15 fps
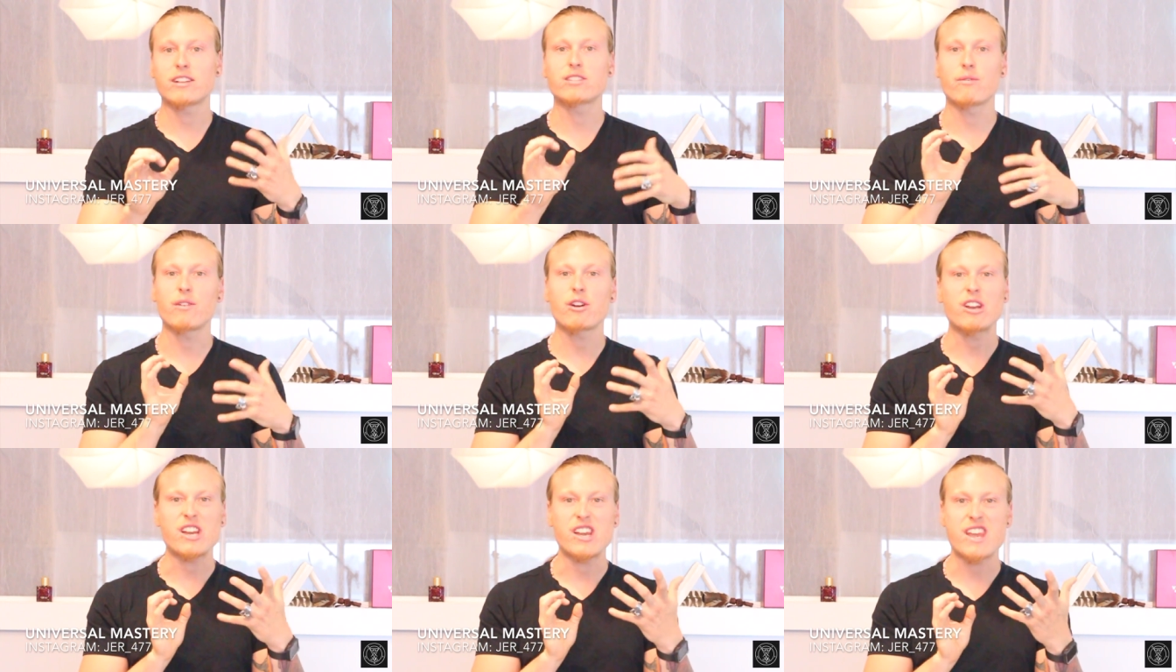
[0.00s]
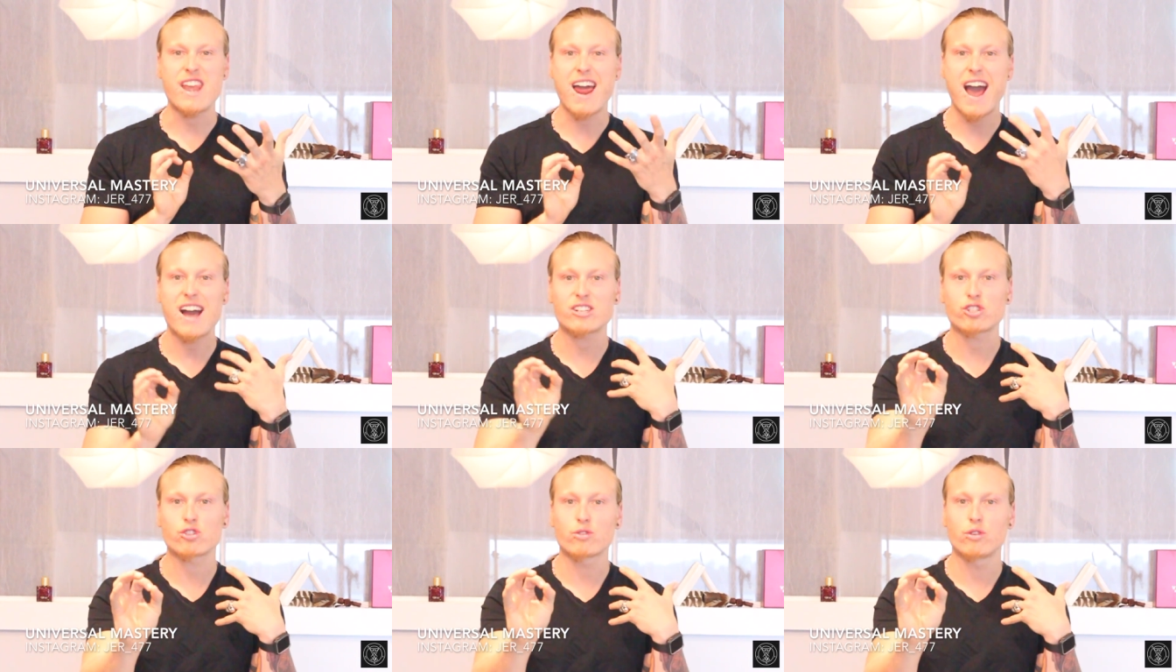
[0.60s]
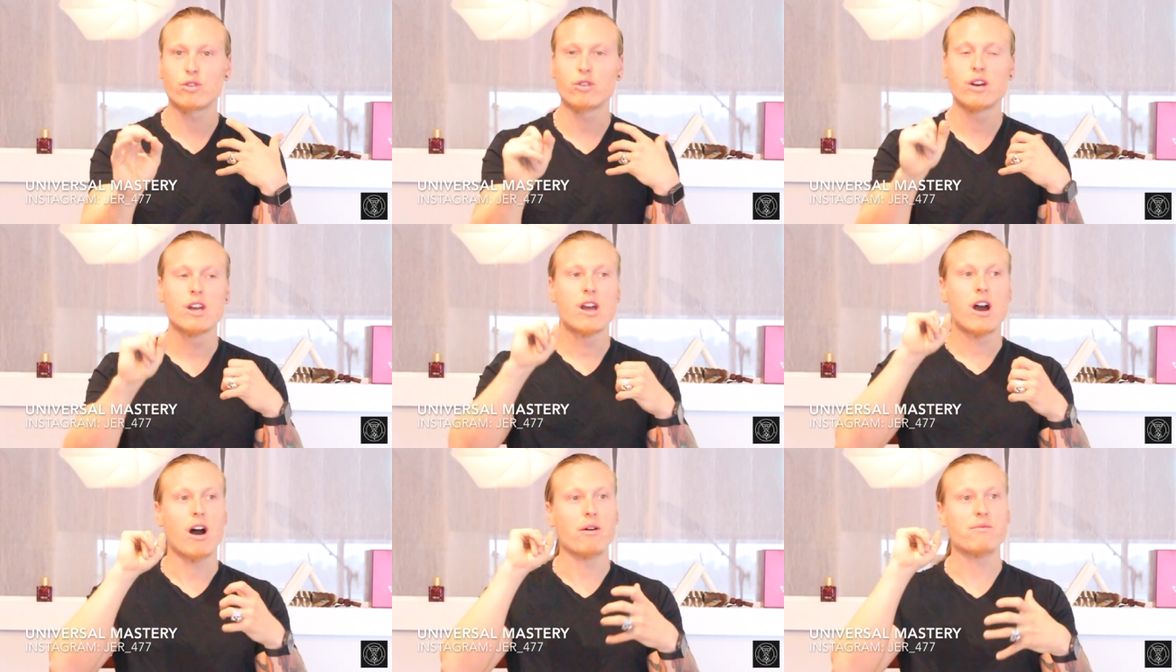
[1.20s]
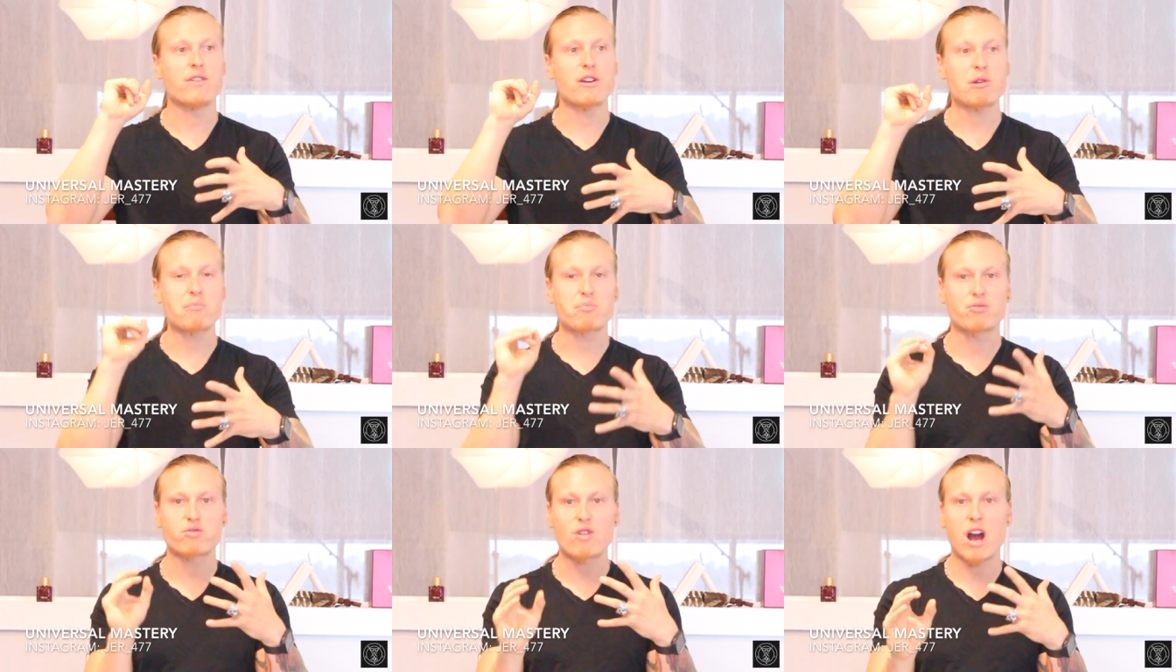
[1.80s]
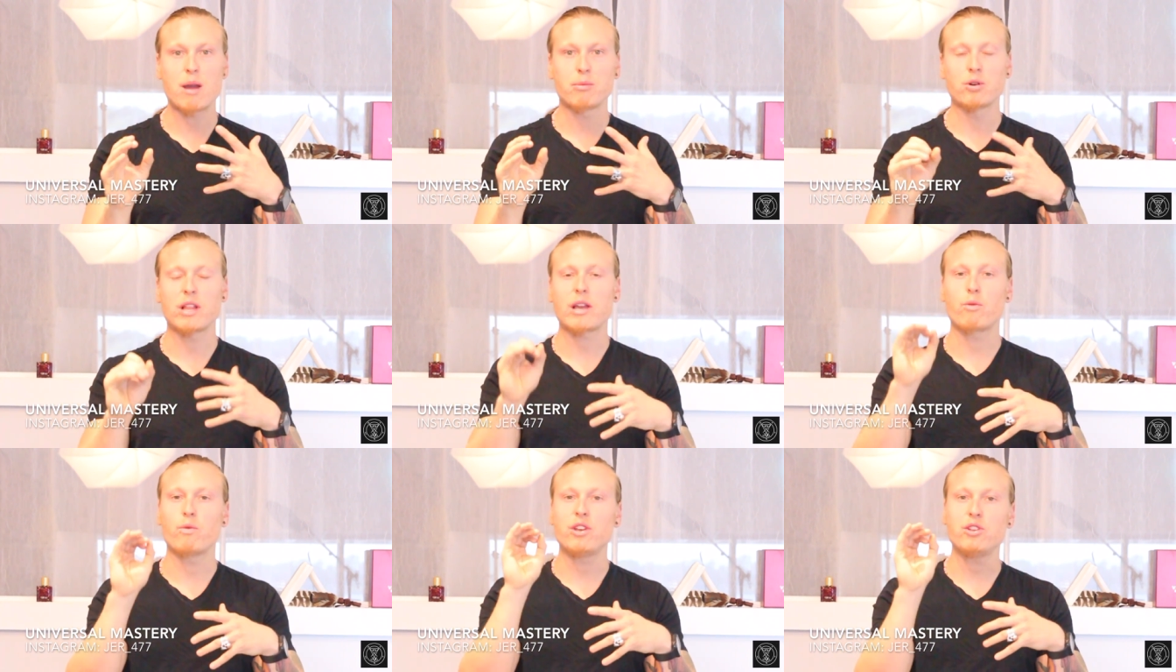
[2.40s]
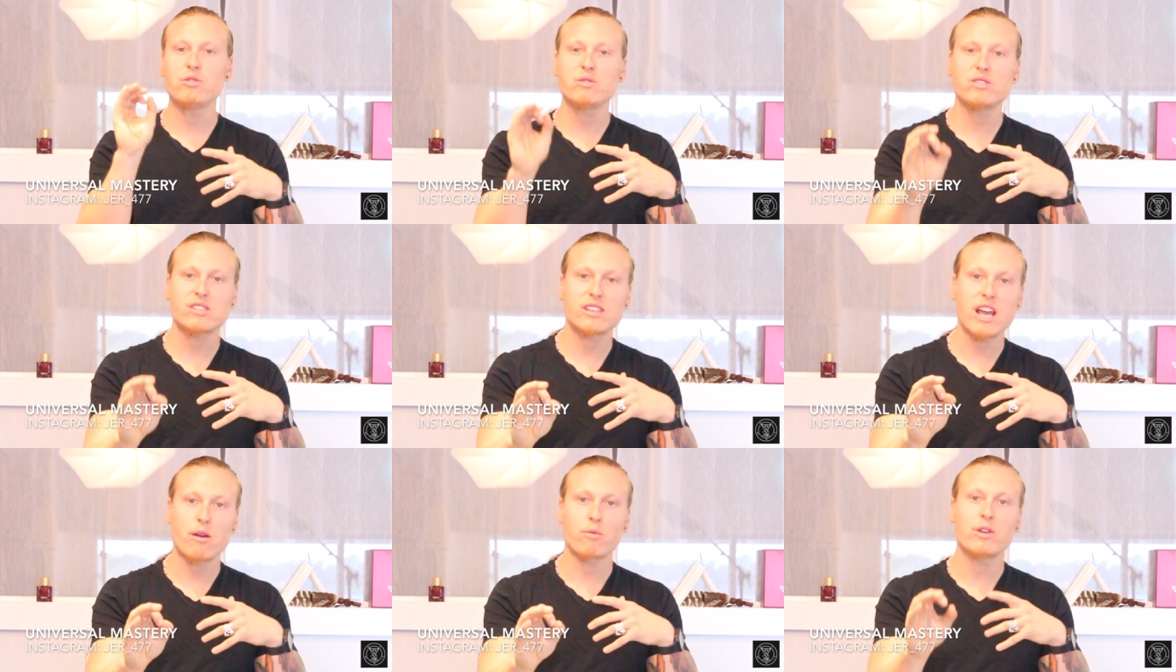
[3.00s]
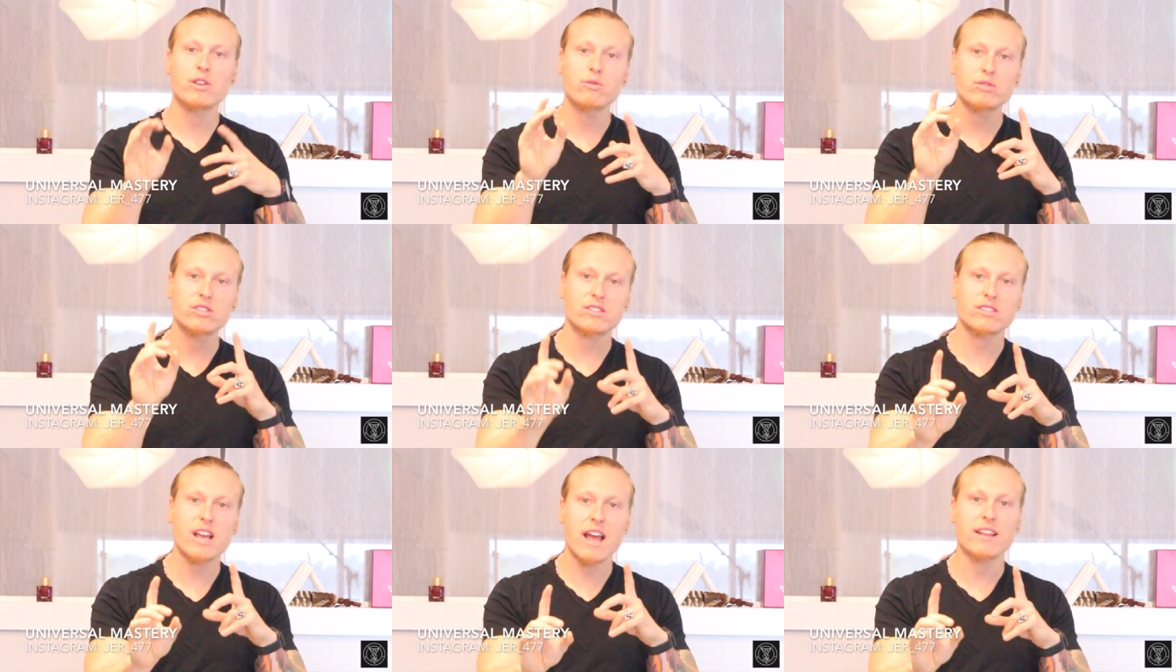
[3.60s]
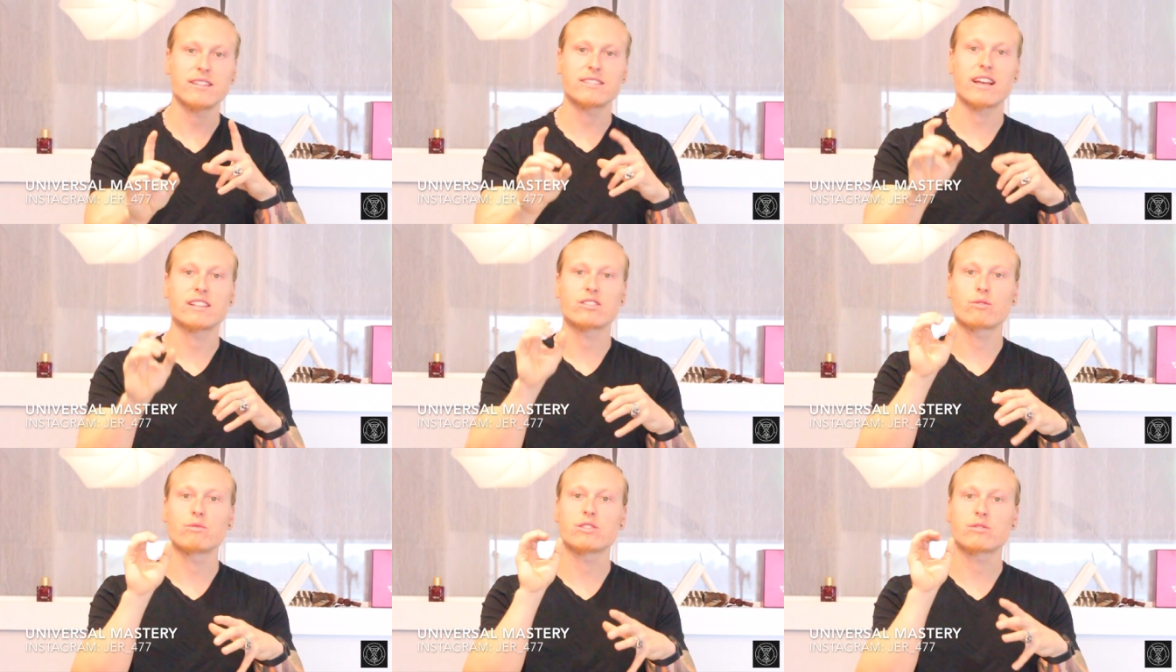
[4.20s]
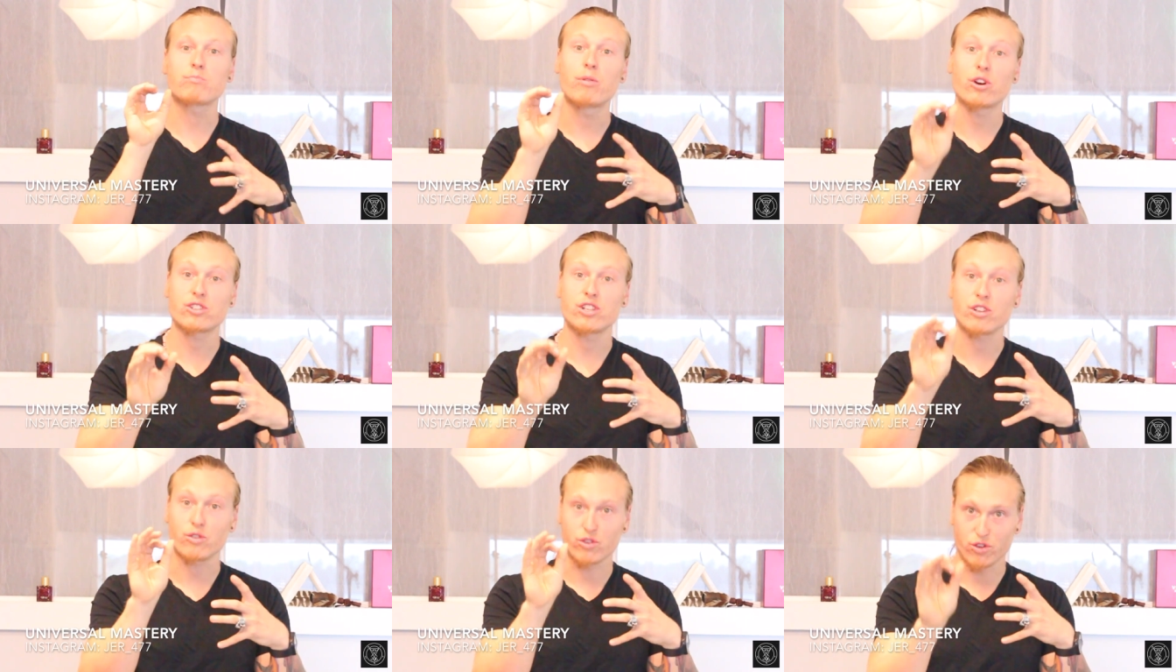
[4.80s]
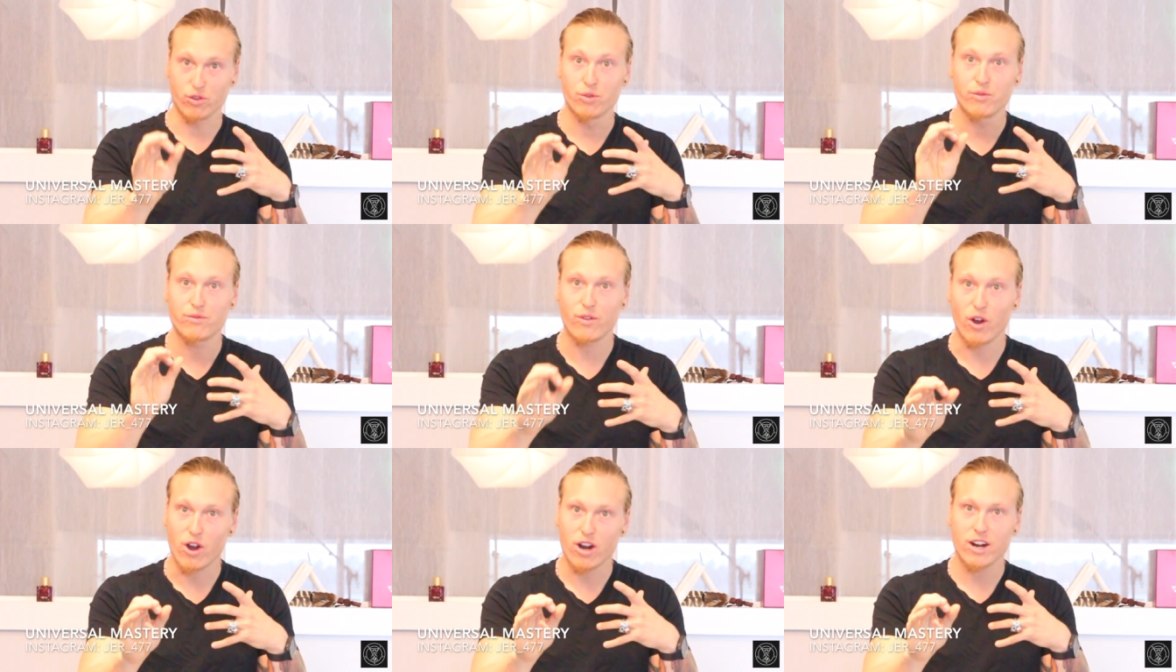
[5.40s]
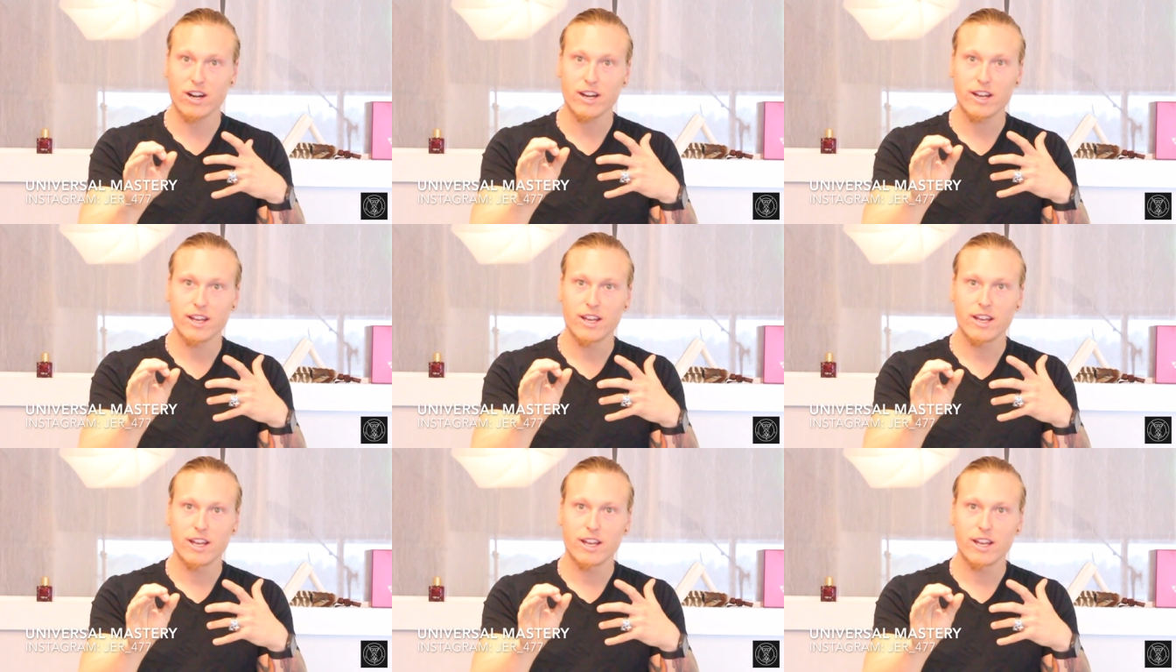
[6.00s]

It's a very natural, a very primal. Like when you set, when you sense that someone's pushing too far,